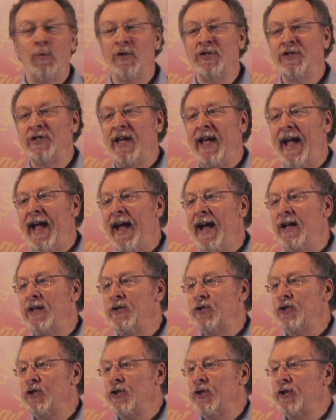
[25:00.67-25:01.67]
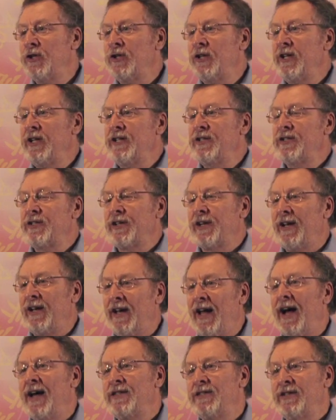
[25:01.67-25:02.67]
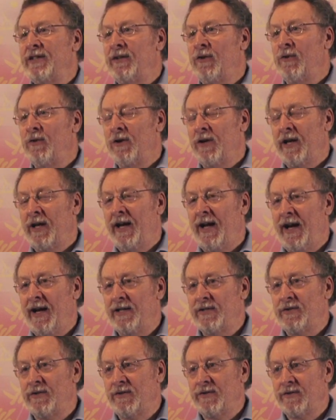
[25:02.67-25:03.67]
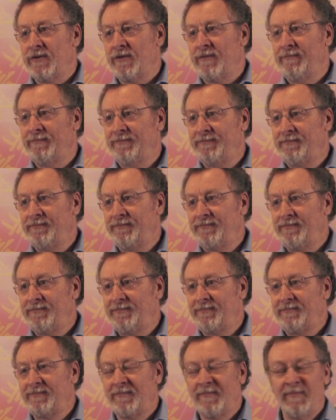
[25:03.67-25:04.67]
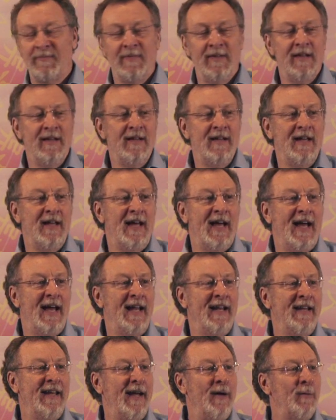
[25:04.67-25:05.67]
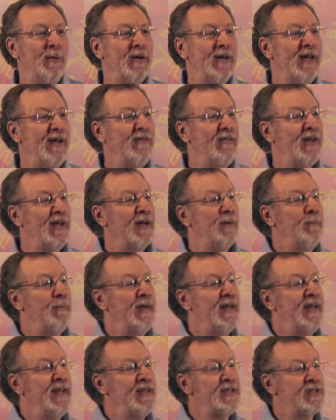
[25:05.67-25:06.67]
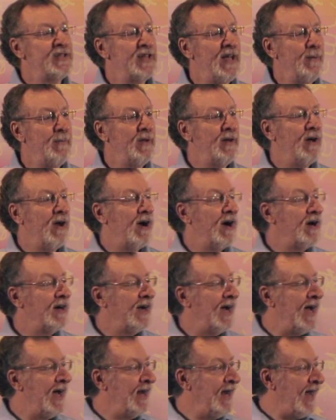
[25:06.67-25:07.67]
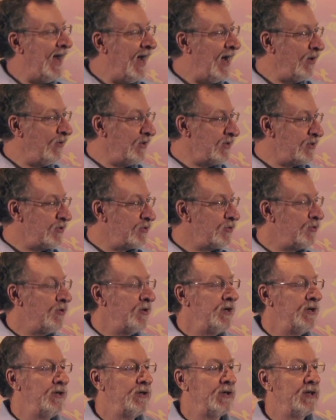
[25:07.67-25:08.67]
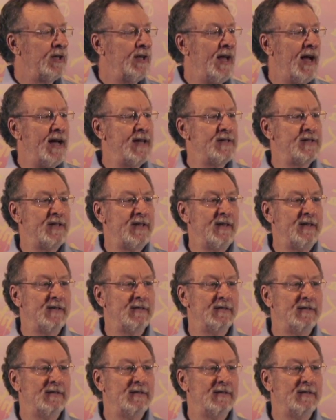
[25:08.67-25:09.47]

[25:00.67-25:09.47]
was Aunt Shirley's Closet Organizers. And they were giving a mini seminar on how to sort your closet.